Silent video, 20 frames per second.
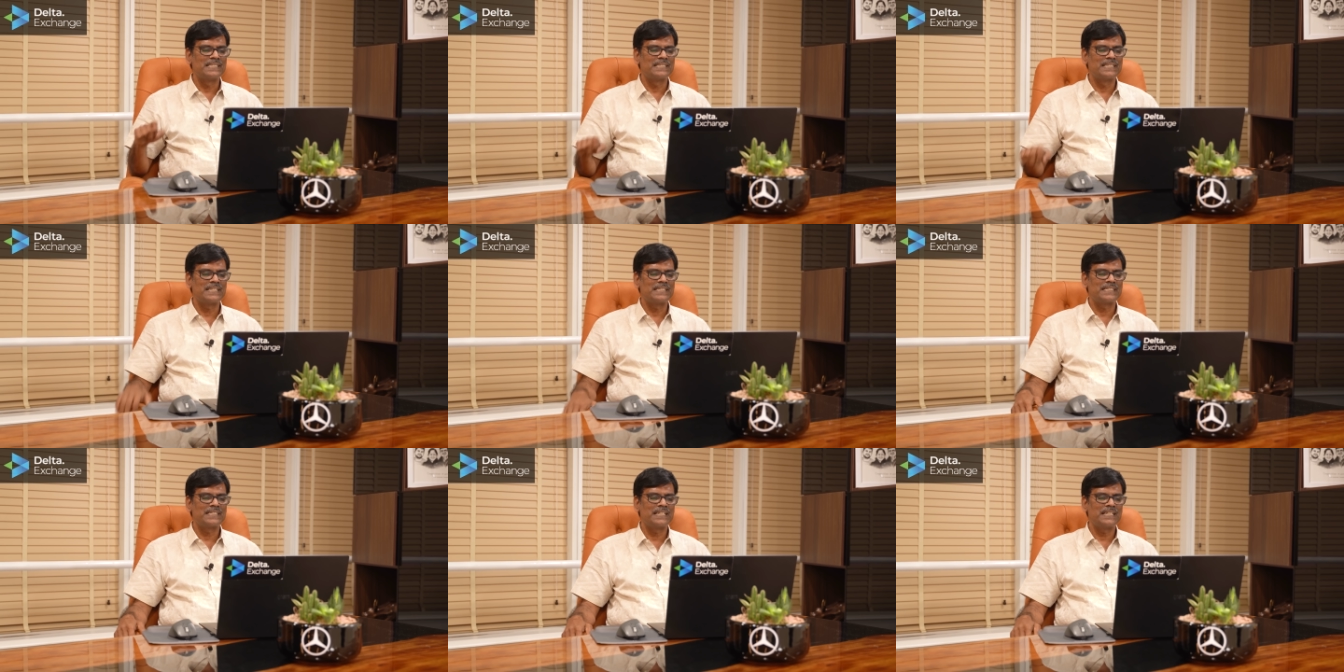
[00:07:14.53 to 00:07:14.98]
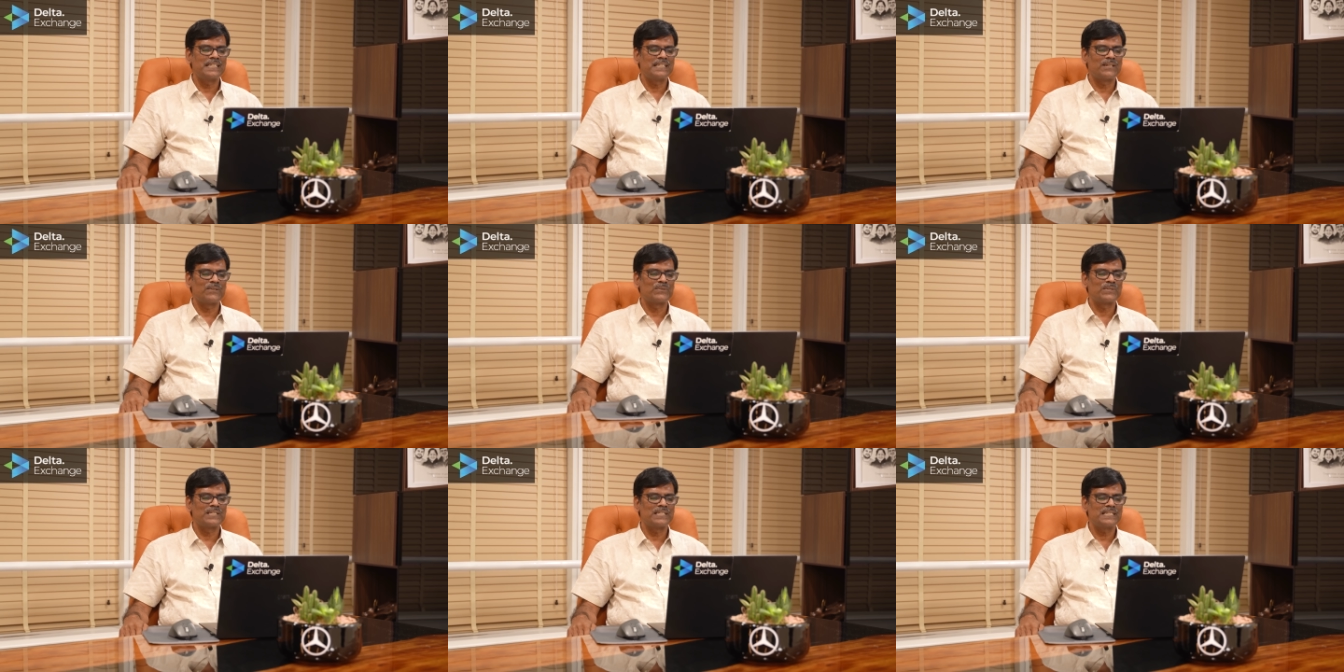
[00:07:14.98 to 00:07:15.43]

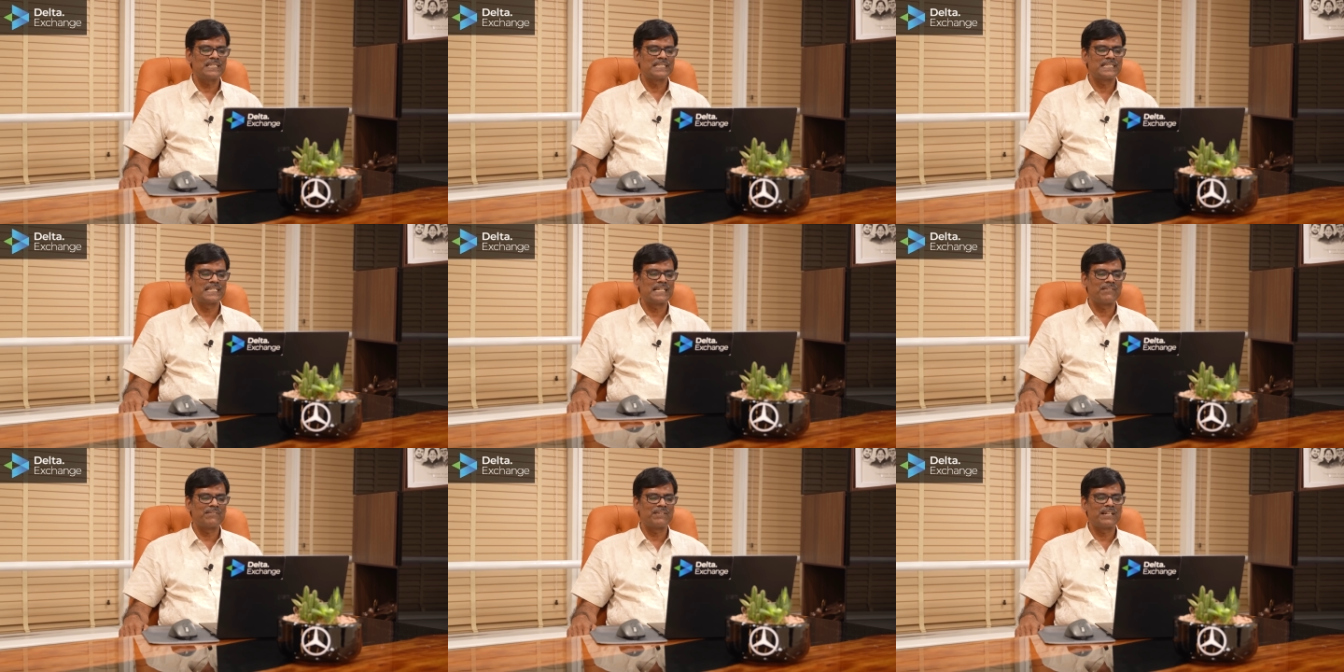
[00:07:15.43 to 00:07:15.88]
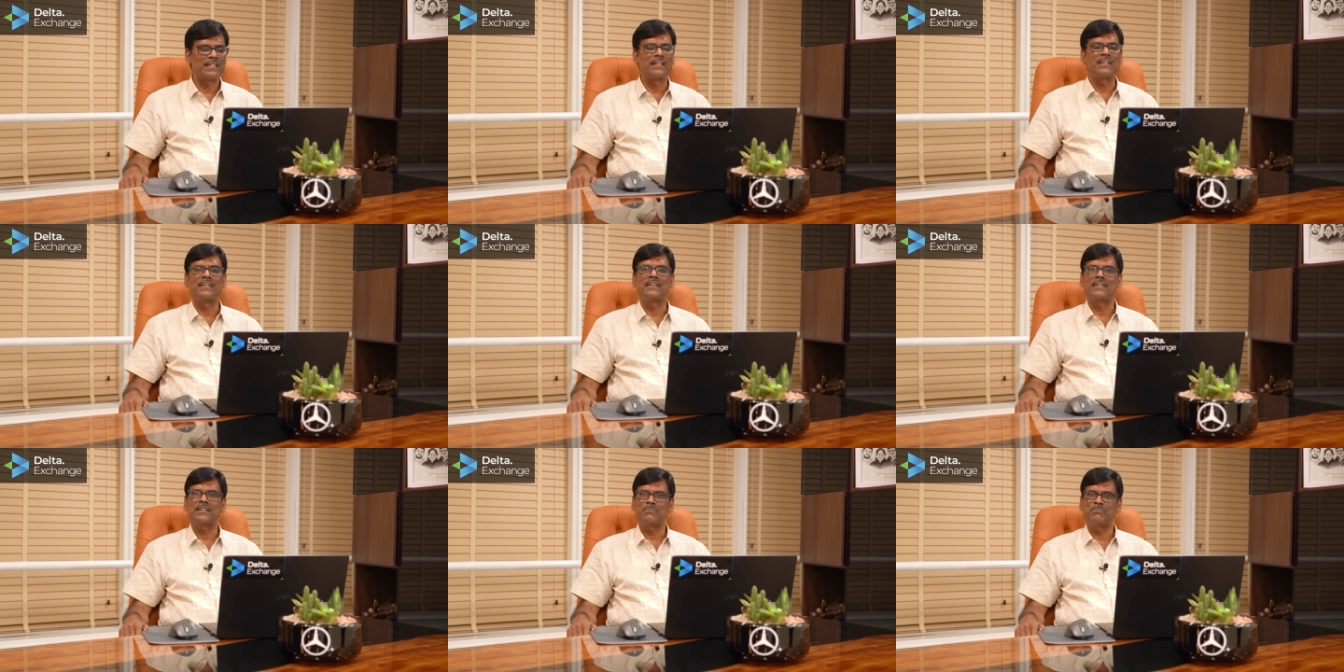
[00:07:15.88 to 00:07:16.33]

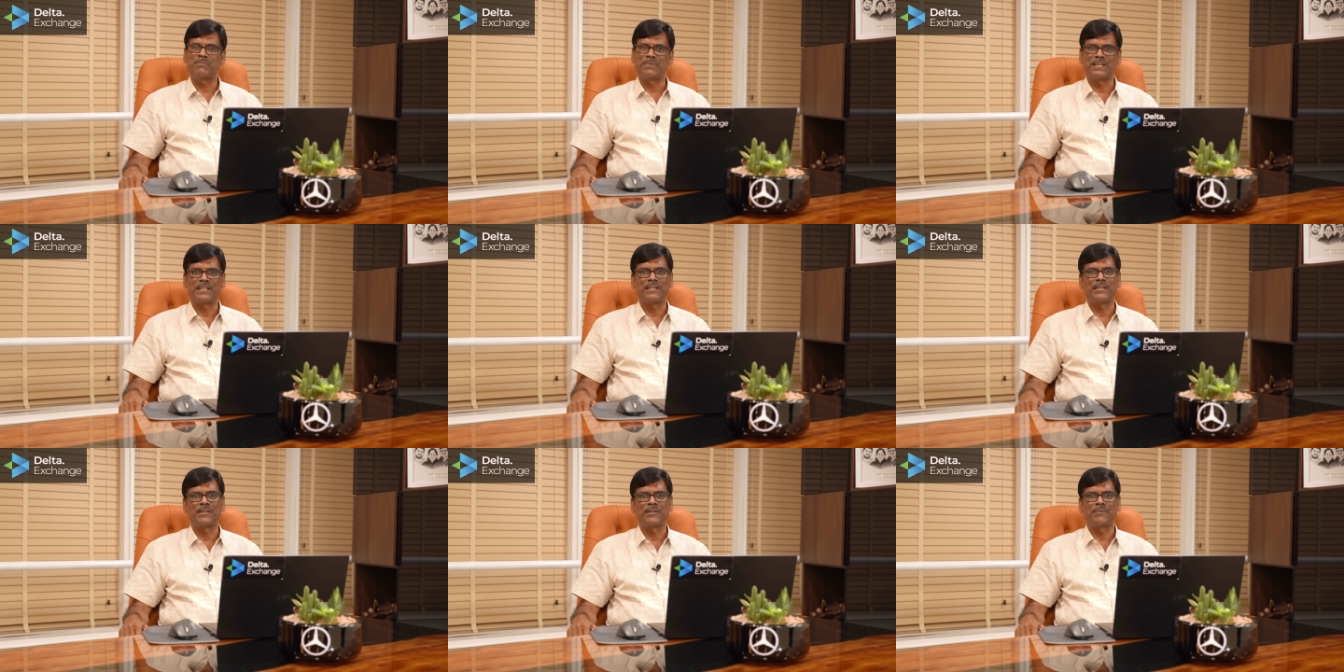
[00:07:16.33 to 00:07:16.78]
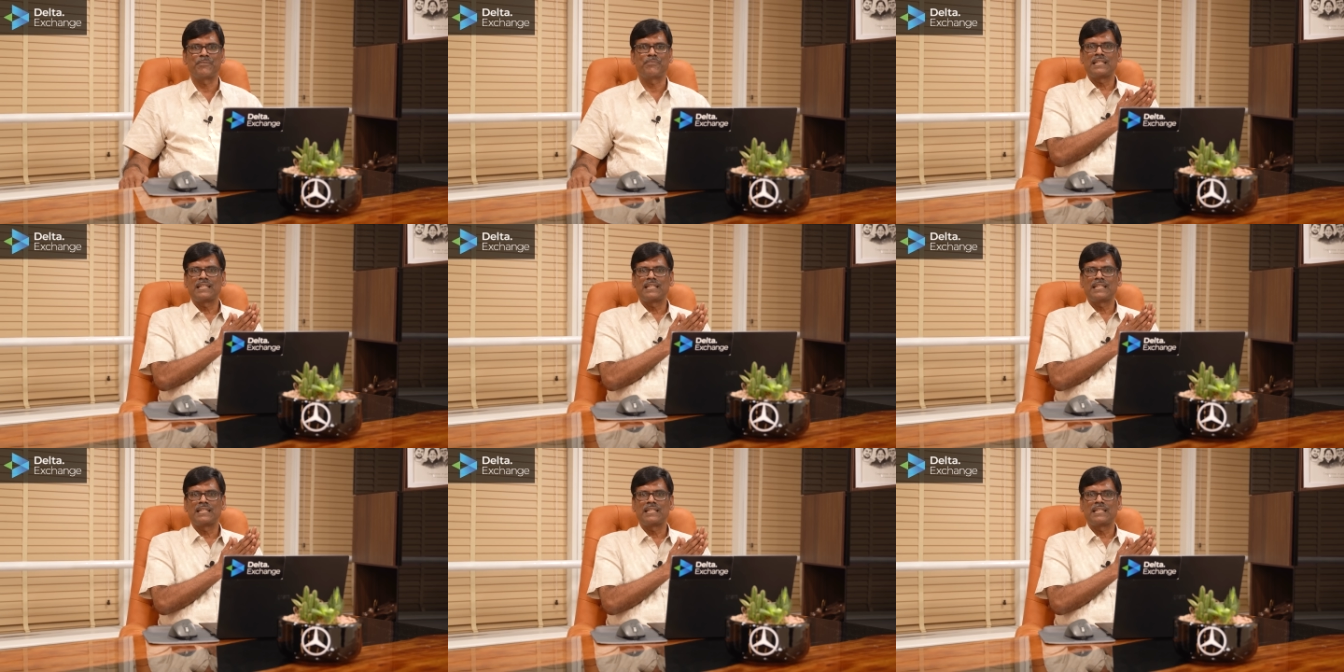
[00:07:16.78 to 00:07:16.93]
16,700 PE.